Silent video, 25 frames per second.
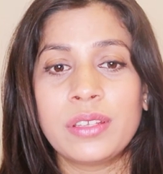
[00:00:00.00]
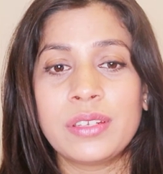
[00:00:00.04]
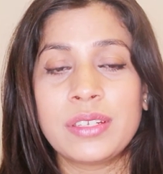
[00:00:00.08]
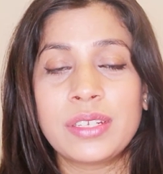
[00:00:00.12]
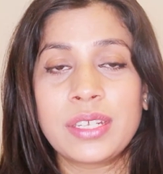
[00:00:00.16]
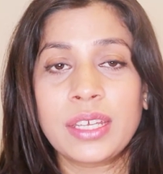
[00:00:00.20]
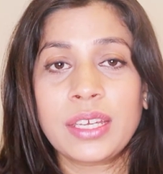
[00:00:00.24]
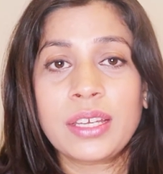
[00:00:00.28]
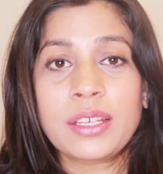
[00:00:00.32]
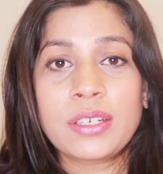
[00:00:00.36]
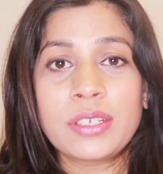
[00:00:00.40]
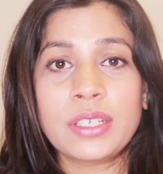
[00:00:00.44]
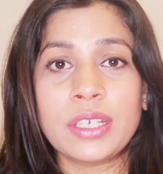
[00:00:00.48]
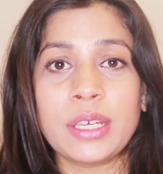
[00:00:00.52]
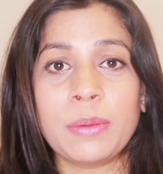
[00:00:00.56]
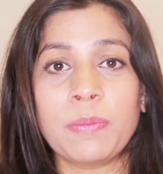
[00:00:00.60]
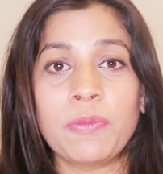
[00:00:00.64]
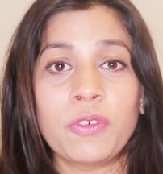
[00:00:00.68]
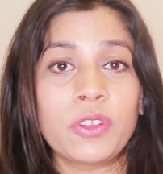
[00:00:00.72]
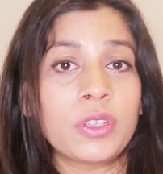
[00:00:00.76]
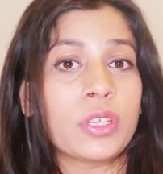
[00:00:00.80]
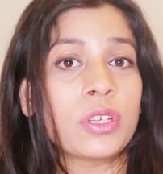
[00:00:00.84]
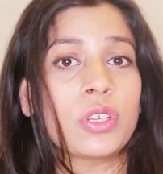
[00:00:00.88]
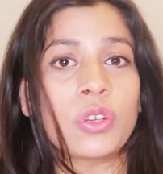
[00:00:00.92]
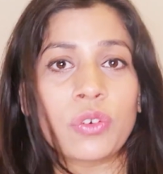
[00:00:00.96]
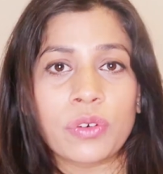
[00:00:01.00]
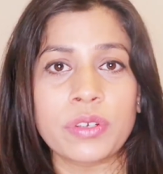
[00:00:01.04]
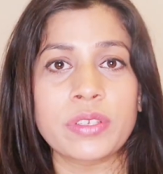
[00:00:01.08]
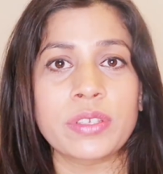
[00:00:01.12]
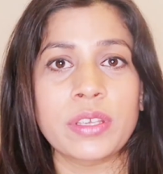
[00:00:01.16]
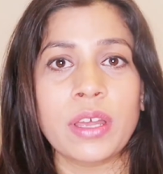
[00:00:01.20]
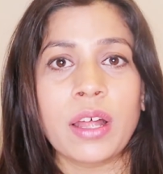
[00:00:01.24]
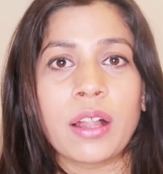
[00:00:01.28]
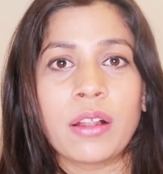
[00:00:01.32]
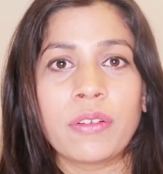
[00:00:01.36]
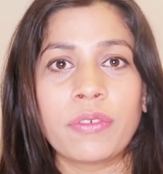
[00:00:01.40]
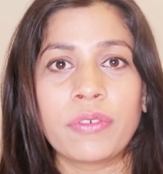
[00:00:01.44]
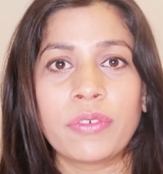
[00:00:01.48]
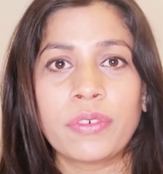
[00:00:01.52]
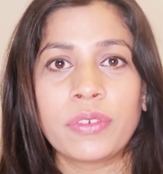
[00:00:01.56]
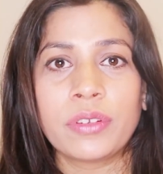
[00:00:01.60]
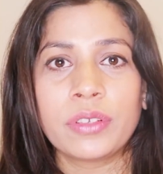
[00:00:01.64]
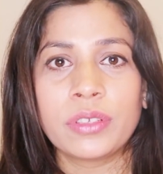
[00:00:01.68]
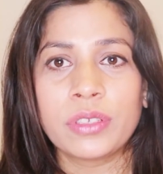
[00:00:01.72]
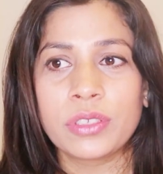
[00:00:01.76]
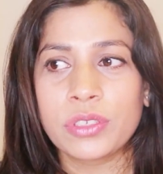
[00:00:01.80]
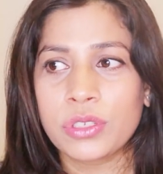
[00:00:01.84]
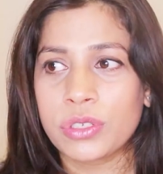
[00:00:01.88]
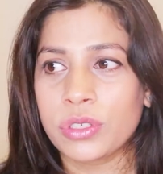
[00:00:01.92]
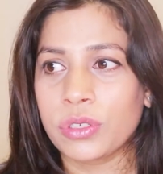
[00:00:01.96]
dig deep within yourself,
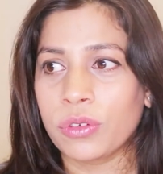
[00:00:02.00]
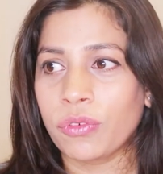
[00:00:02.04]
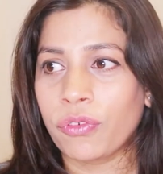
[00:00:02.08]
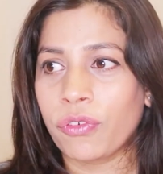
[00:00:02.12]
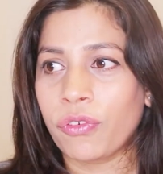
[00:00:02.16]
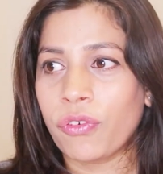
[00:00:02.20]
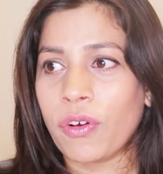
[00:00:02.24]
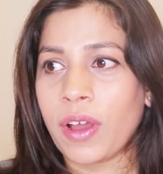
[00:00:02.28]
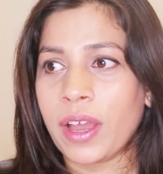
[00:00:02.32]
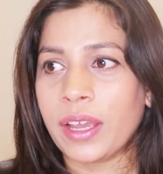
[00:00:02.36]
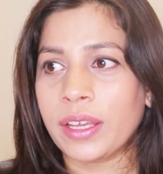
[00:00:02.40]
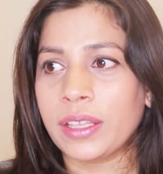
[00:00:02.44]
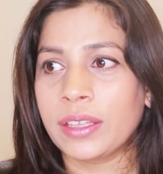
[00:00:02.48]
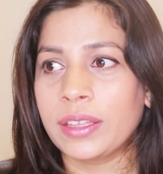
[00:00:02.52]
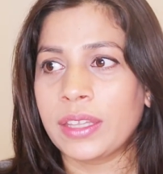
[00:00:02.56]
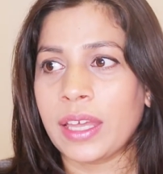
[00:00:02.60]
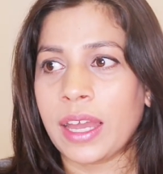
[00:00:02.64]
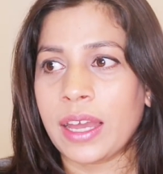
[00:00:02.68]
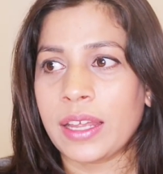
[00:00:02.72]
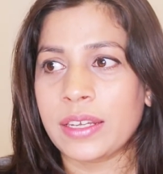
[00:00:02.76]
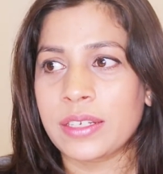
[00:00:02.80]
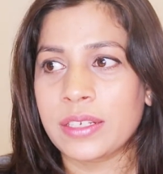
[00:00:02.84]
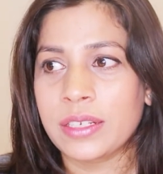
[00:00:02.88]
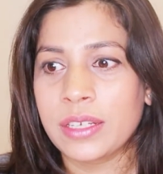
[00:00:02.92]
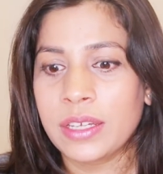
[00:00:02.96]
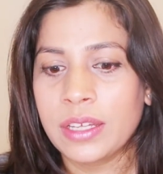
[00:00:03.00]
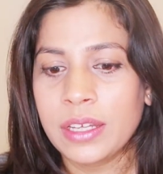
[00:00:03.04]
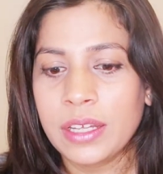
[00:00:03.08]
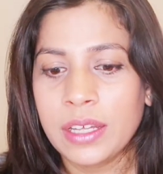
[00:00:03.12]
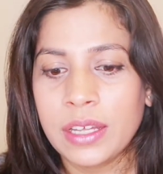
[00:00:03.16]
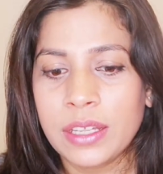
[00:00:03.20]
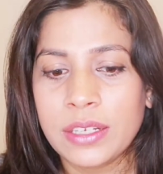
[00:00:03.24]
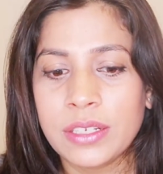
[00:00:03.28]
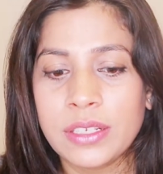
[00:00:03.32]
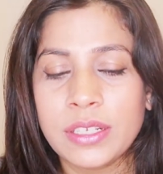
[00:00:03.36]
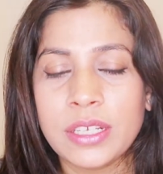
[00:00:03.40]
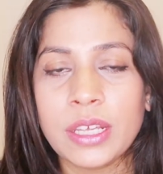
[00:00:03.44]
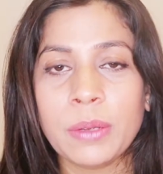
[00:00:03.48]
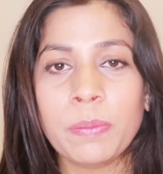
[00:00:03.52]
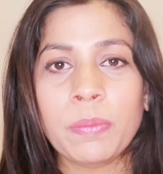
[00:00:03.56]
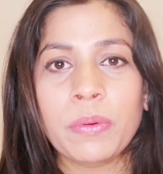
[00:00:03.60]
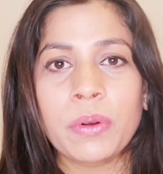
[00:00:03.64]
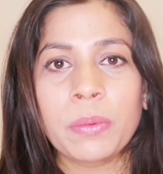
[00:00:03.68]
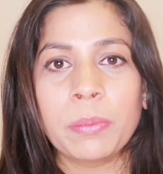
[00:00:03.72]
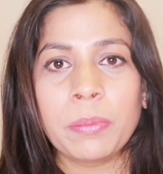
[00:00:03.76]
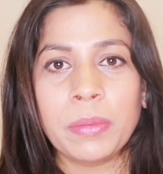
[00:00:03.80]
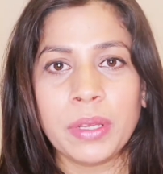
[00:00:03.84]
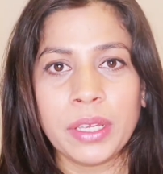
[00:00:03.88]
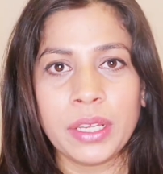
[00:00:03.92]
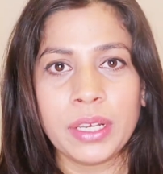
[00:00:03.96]
to find that
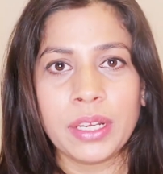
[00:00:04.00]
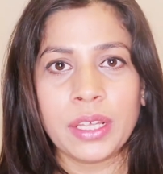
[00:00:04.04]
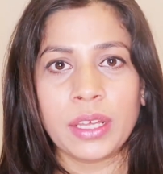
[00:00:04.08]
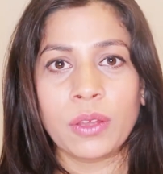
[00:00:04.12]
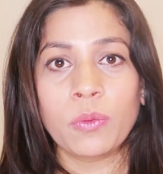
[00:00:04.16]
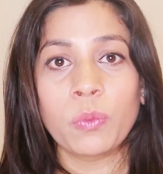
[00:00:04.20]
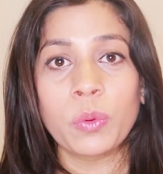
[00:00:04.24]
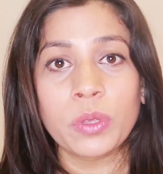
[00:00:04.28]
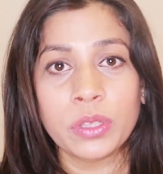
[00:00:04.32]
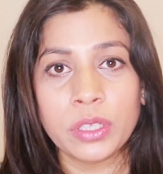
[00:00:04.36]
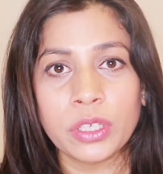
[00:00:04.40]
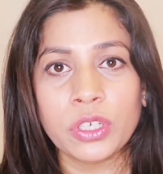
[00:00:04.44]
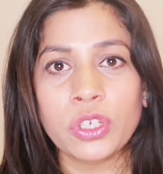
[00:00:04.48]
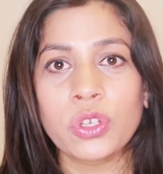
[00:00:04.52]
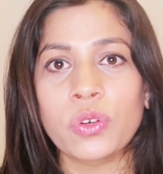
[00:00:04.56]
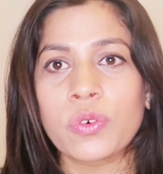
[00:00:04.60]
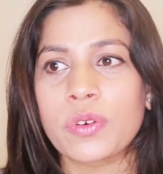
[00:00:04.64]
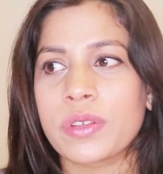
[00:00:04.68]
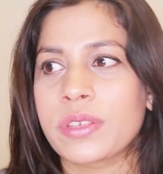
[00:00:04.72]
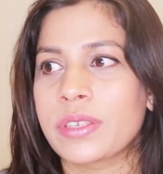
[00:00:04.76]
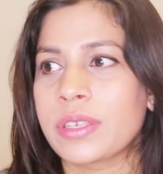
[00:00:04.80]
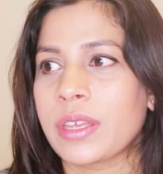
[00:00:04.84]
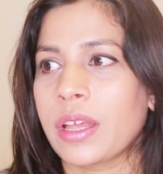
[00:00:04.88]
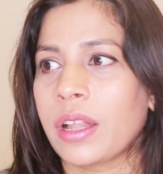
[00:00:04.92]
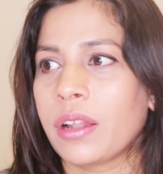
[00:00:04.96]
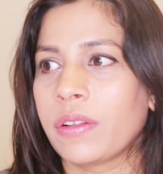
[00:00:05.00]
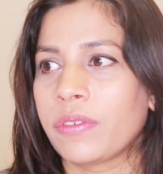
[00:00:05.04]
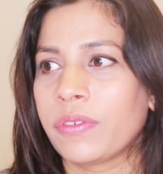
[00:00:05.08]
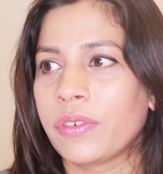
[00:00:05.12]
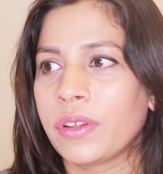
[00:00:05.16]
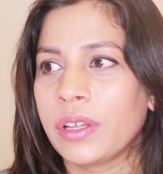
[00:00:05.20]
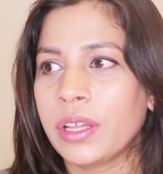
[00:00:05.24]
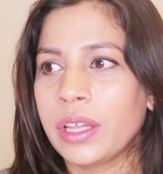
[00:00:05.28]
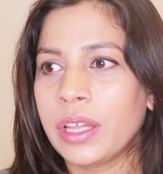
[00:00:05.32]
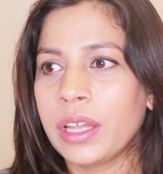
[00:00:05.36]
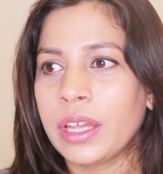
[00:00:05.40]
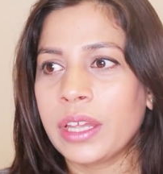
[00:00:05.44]
deeper meaning within yourself.